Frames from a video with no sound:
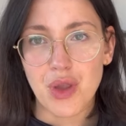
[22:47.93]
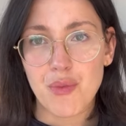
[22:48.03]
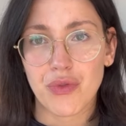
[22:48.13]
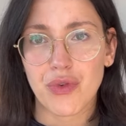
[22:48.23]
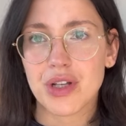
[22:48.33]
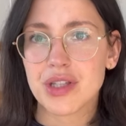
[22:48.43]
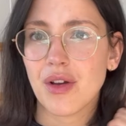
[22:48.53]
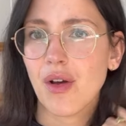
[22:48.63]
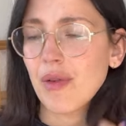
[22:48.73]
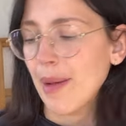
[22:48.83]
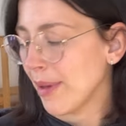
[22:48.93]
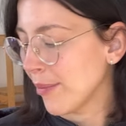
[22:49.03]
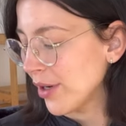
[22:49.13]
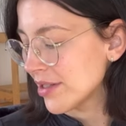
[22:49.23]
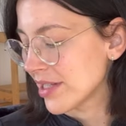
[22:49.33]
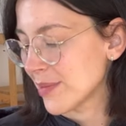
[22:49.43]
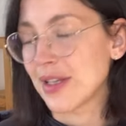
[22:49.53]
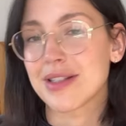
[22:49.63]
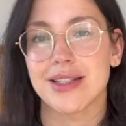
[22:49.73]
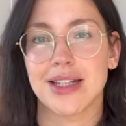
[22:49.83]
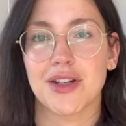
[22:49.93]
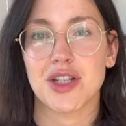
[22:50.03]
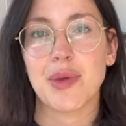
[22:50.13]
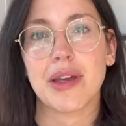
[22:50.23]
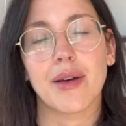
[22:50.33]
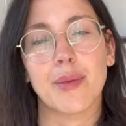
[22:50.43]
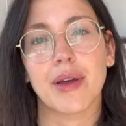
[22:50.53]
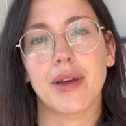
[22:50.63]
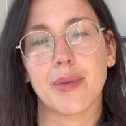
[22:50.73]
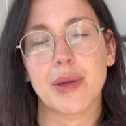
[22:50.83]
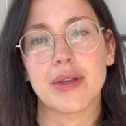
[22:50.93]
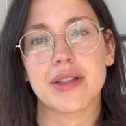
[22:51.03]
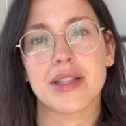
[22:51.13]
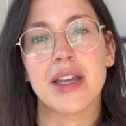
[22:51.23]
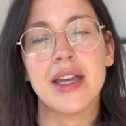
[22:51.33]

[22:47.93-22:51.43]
before I start wrapping presents, because I did actually pick up a couple of bits